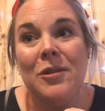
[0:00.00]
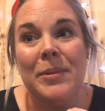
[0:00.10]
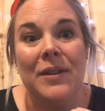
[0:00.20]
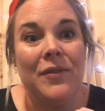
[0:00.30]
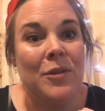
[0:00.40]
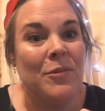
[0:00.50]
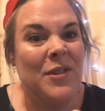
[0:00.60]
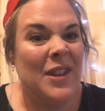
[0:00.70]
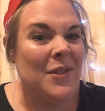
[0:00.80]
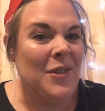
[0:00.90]
will be a few more
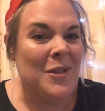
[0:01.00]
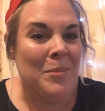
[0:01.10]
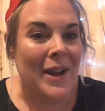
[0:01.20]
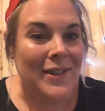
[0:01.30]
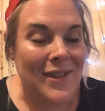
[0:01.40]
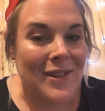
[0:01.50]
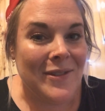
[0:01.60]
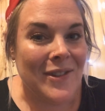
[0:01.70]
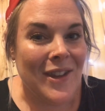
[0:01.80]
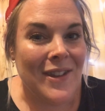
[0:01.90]
things for you to practice
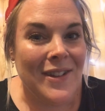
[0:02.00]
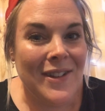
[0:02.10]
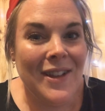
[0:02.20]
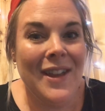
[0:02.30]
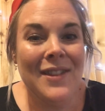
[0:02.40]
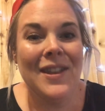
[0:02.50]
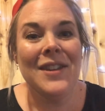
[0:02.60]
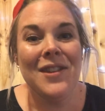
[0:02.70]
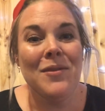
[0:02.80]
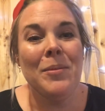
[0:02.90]
along to.
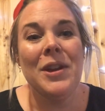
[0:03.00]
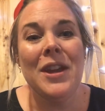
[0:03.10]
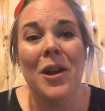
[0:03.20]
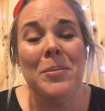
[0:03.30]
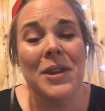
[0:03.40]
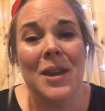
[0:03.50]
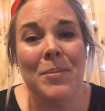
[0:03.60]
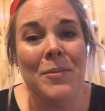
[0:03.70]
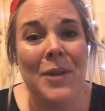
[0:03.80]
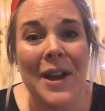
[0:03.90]
Thanks everybody, hope you're
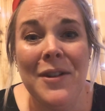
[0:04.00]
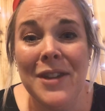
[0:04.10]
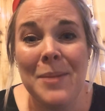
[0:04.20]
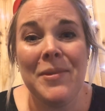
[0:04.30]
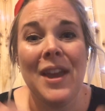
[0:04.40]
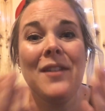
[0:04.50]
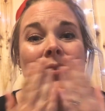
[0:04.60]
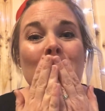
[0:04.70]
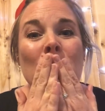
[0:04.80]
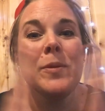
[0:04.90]
keeping well, keep safe,
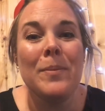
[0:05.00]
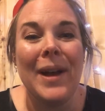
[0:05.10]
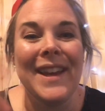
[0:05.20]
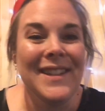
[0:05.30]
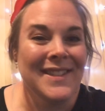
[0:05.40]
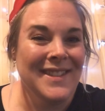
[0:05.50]
bye.